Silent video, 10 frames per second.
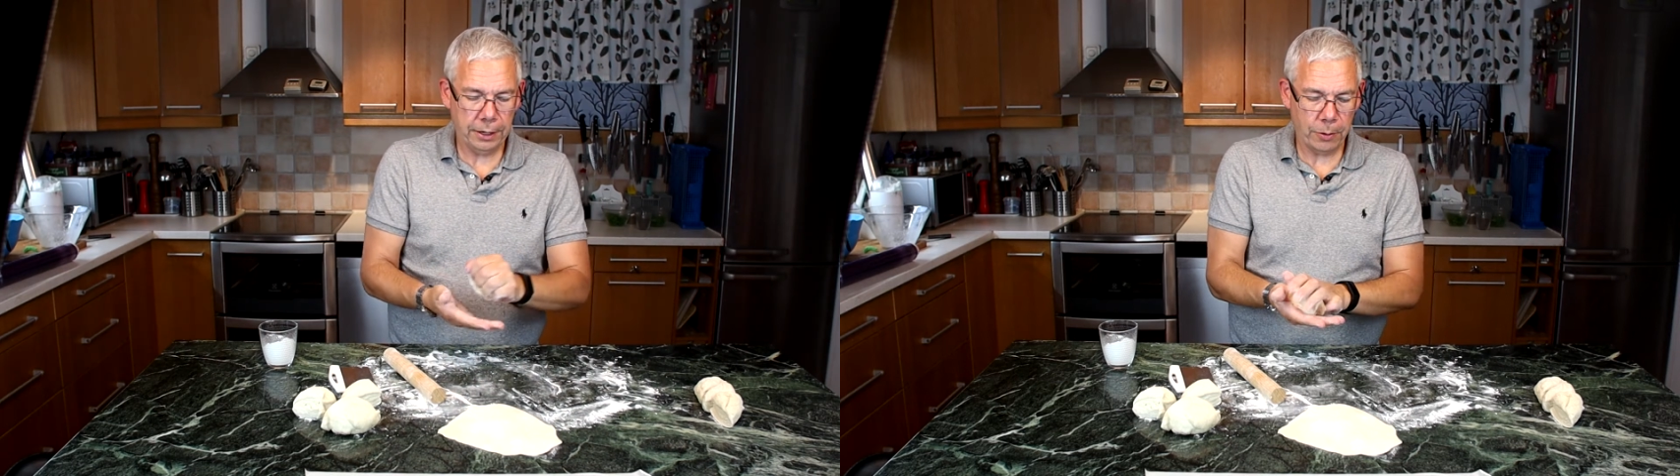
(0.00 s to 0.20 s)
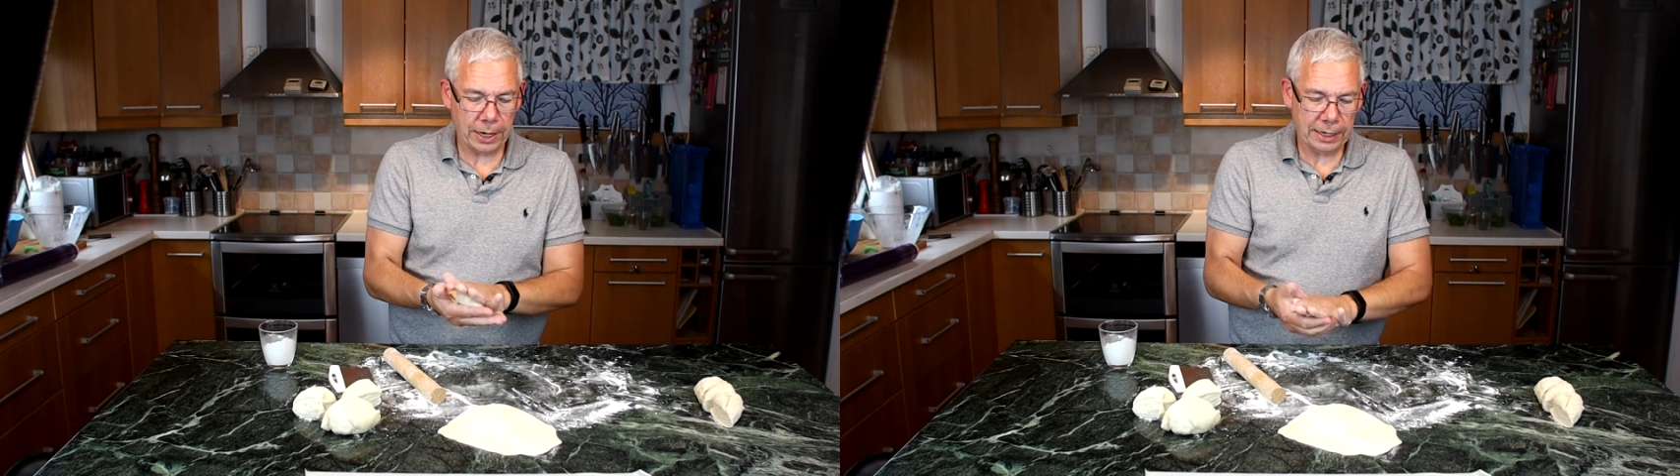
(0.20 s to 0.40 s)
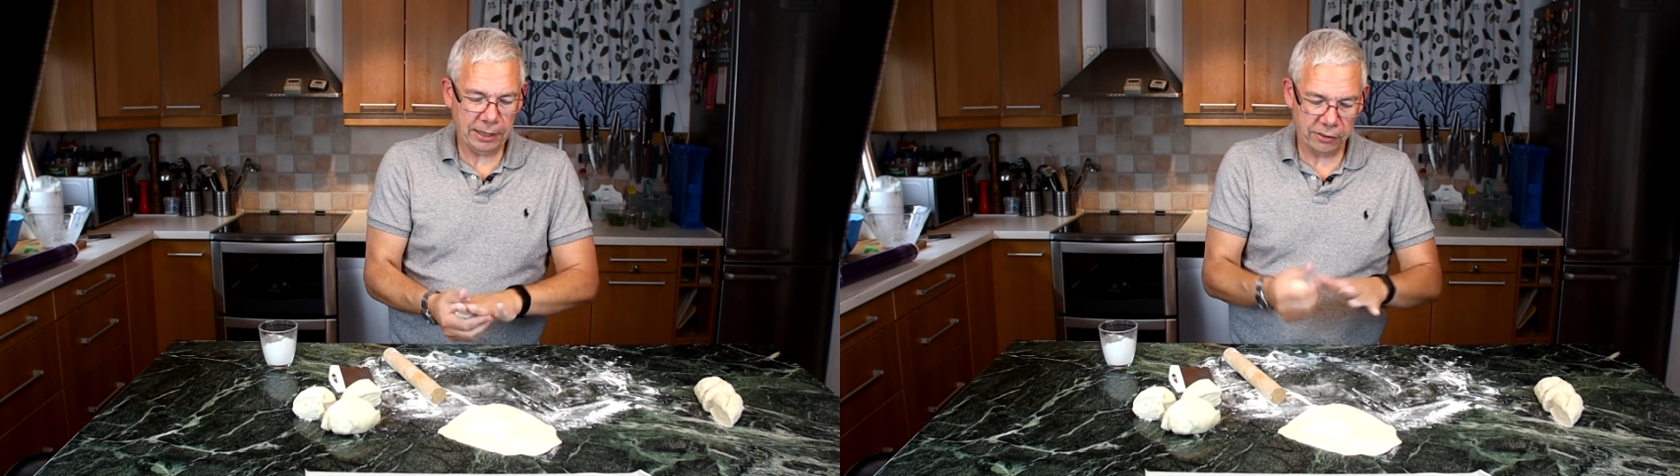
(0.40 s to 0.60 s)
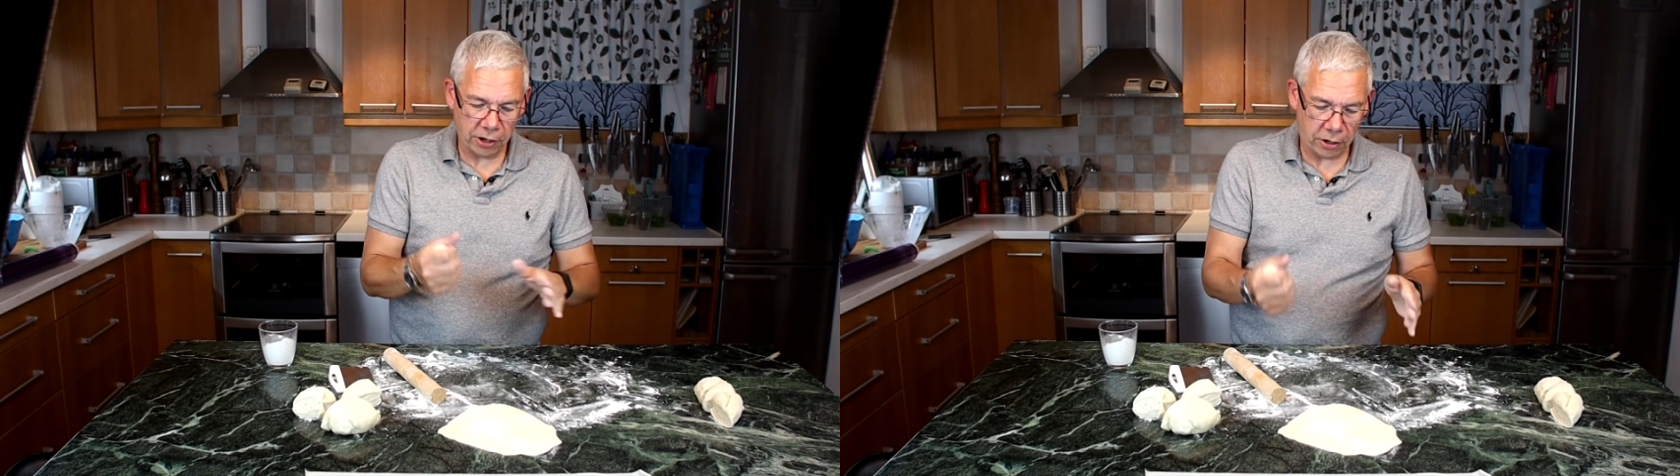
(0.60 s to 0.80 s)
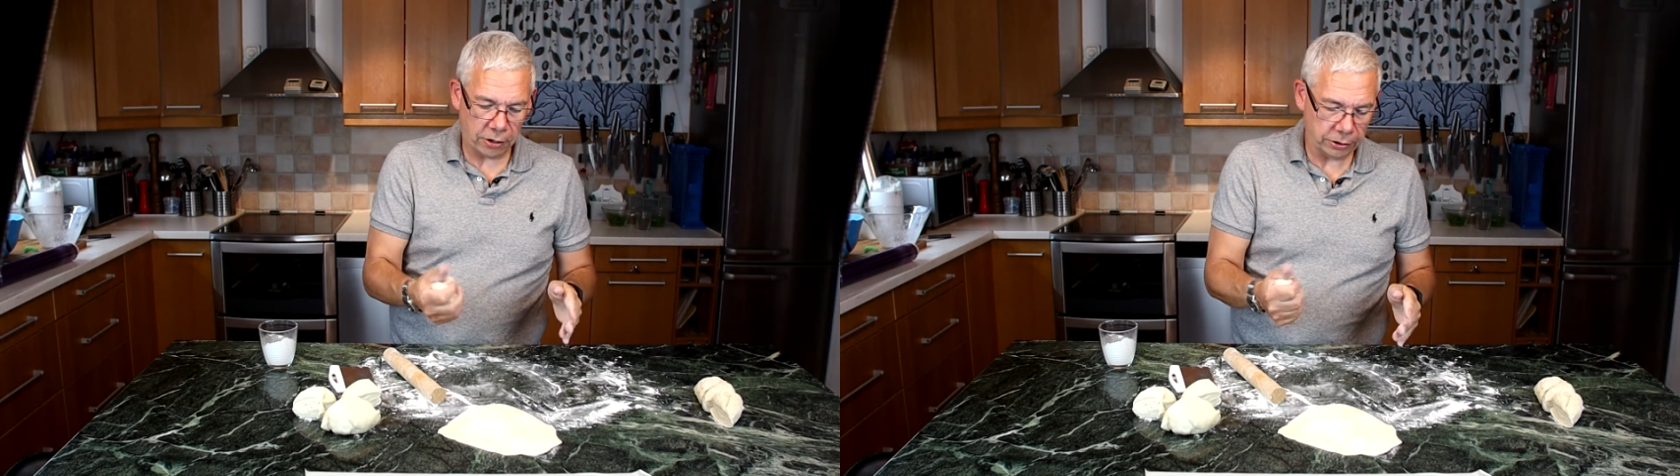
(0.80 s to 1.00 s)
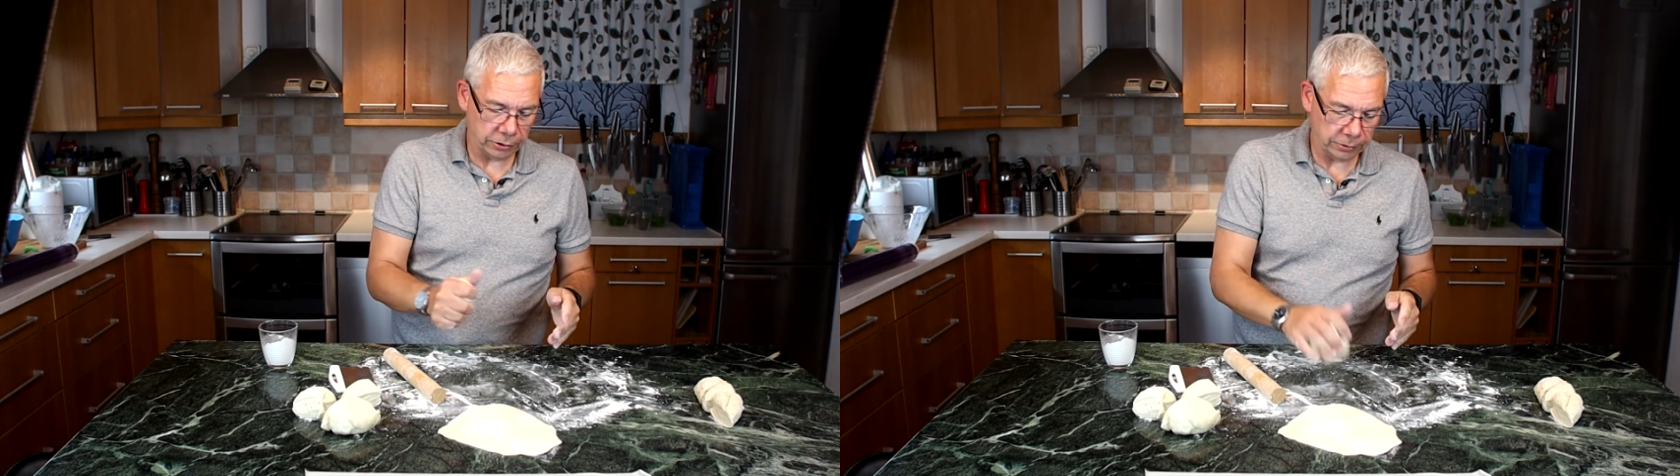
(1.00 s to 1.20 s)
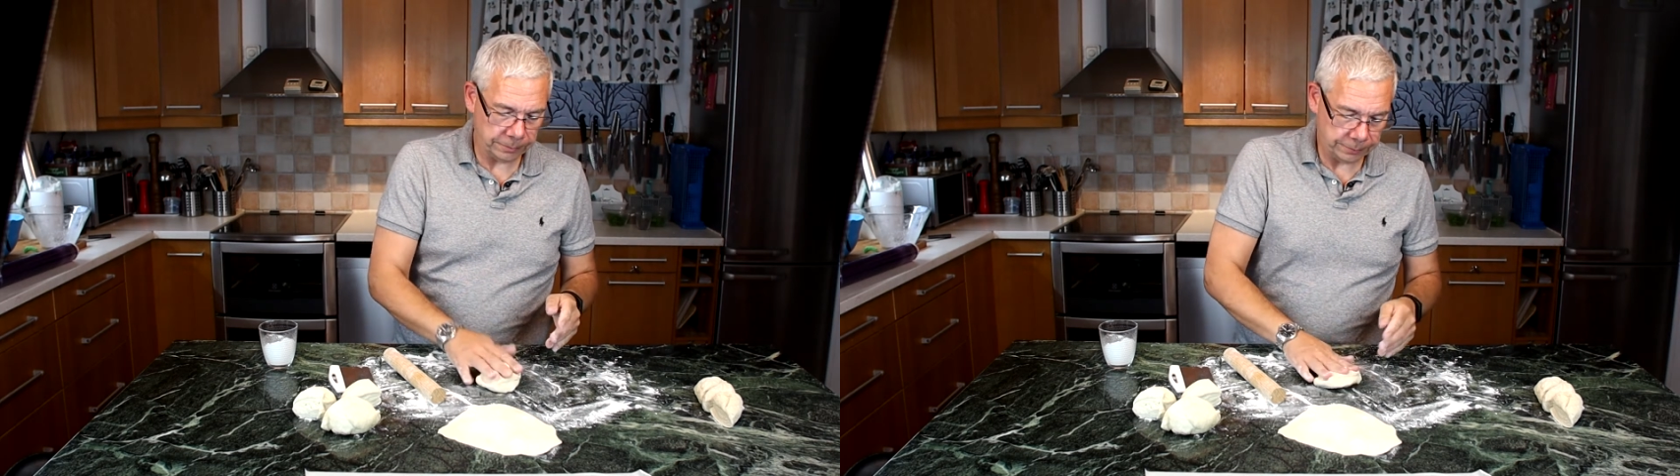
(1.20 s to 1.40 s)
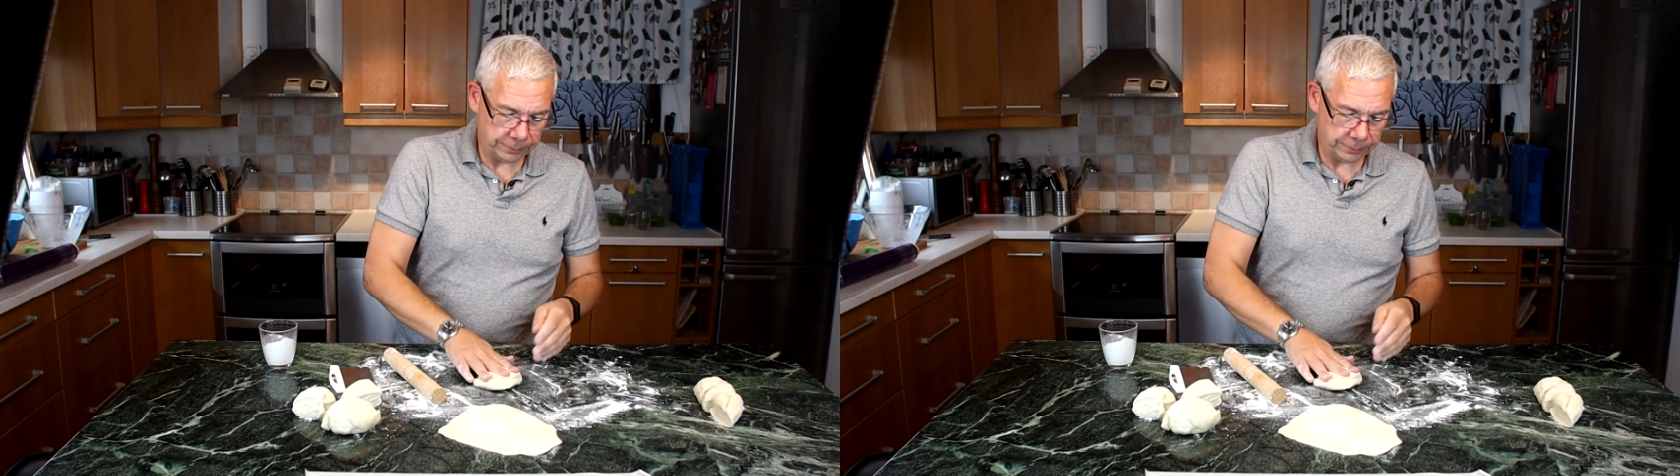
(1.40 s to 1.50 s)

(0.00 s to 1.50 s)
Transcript: directly it's harder.